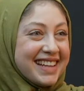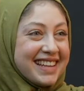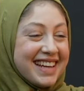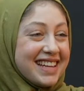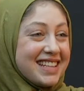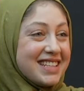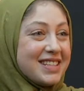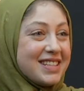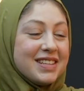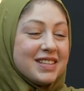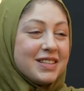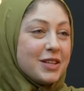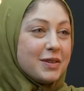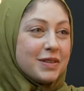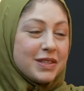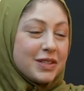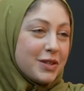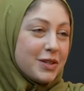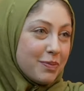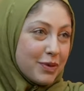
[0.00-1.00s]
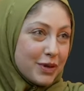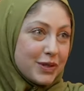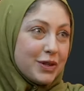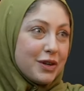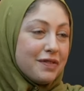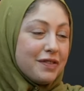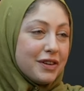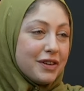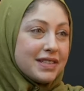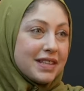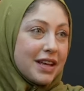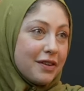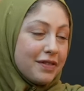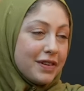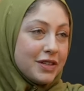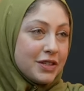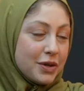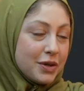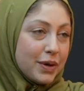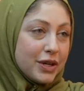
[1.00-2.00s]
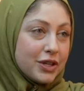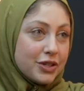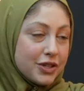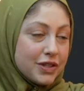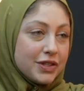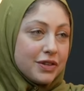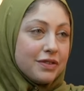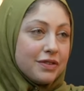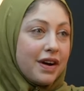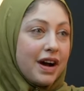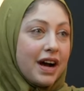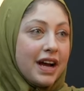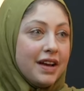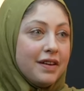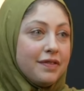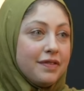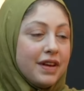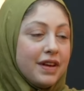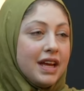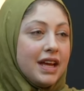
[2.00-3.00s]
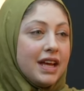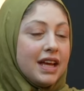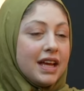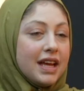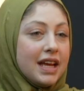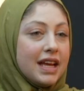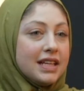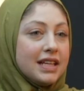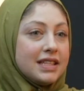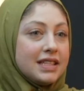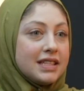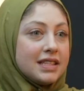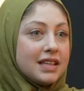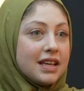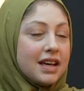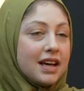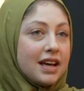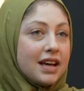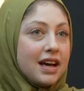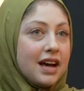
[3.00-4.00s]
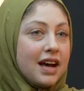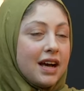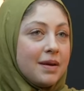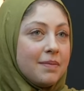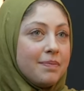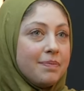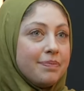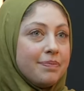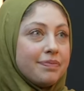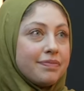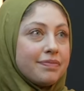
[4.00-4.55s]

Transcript: Like to to to preserve yourself and to wish to survive, it's um,